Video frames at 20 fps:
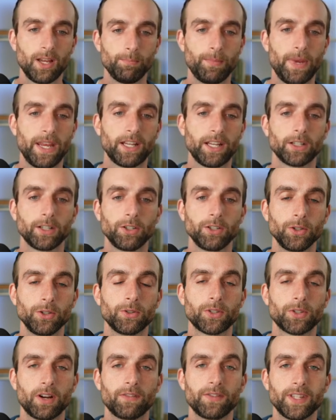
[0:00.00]
make good
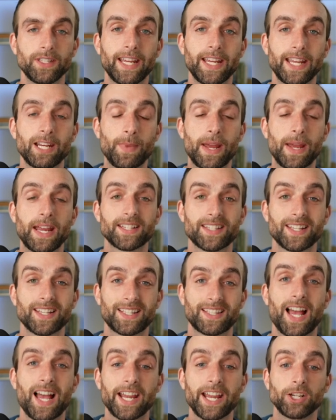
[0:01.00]
use of the database
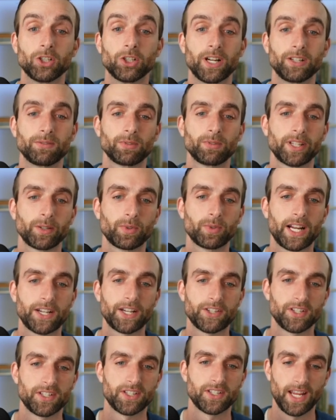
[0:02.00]
title. And really what I
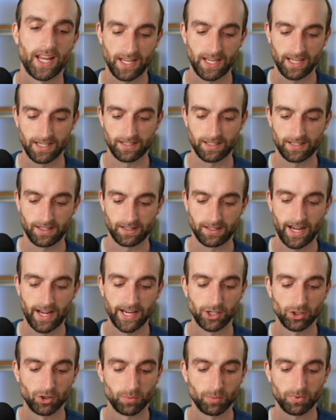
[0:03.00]
should say is
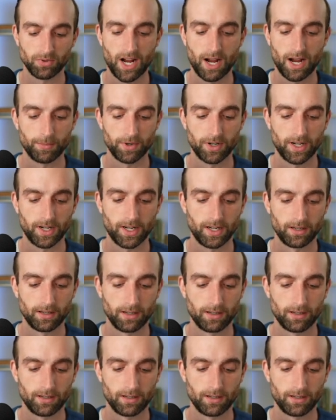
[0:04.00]
title property.